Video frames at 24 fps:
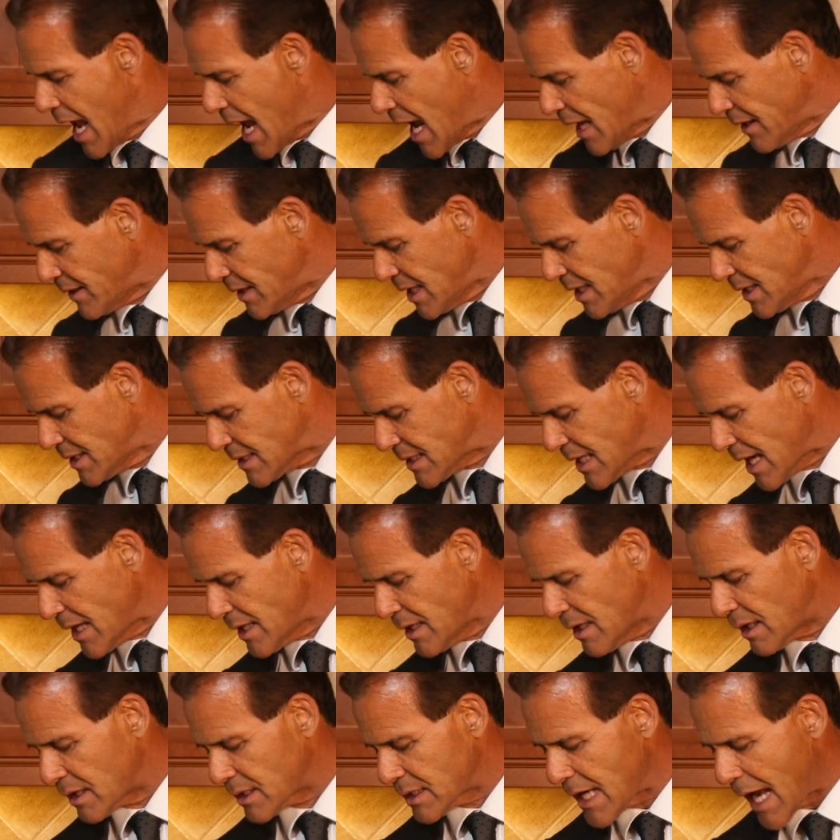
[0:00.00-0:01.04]
and these Stay
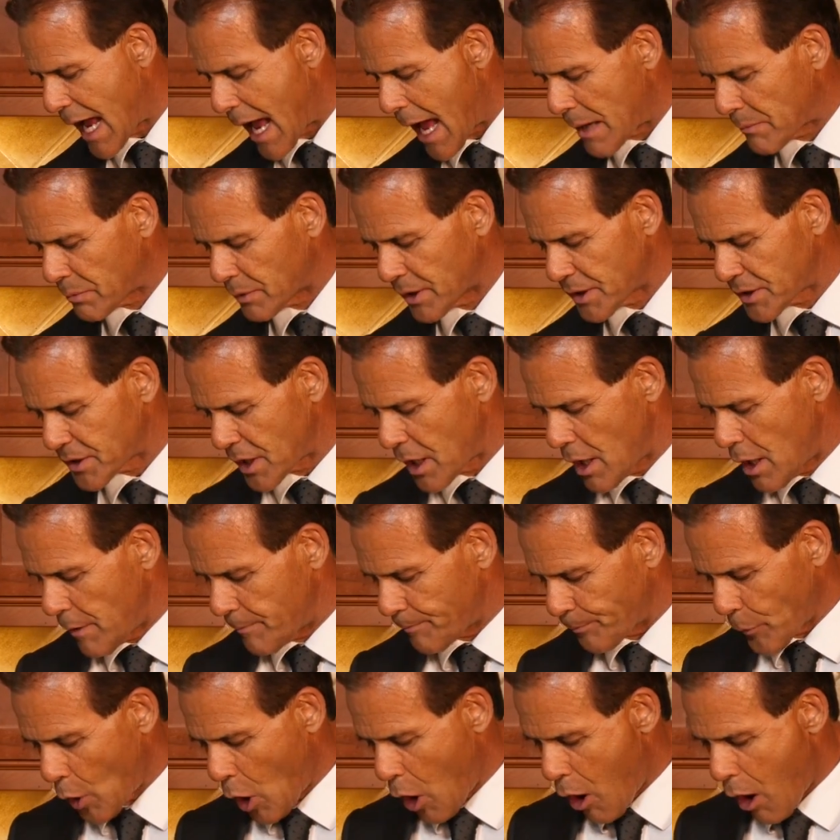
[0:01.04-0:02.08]
Young tablets
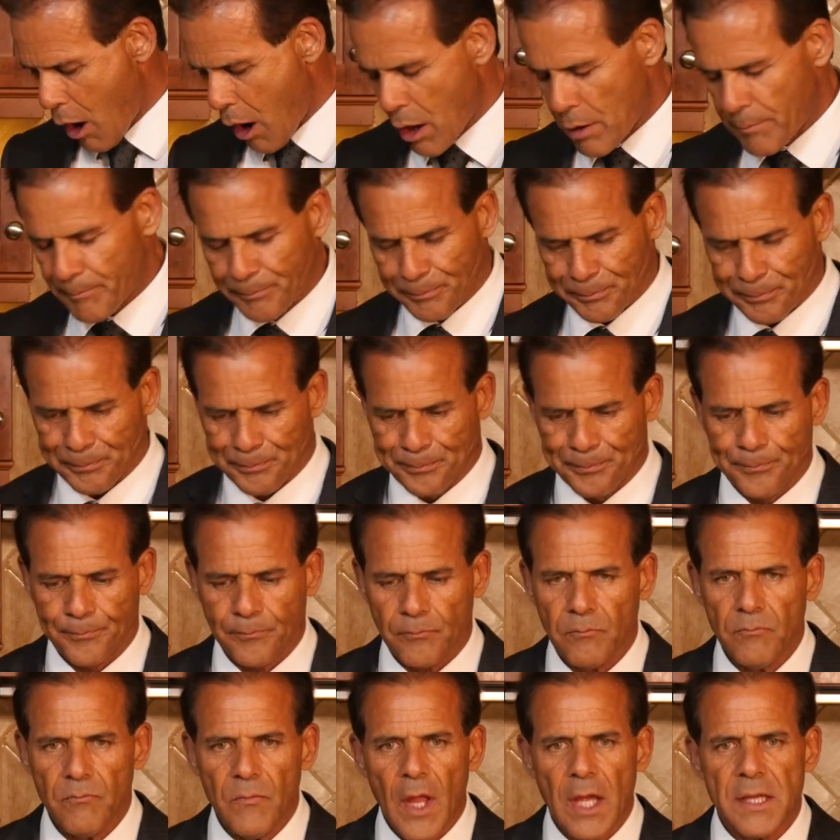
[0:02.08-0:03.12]
are
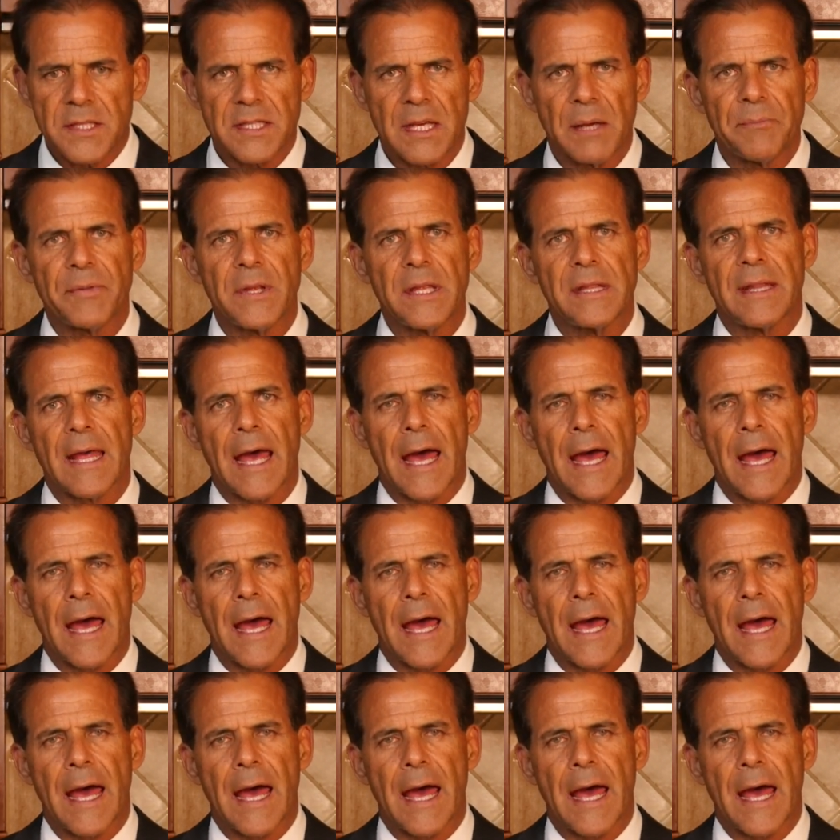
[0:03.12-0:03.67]
something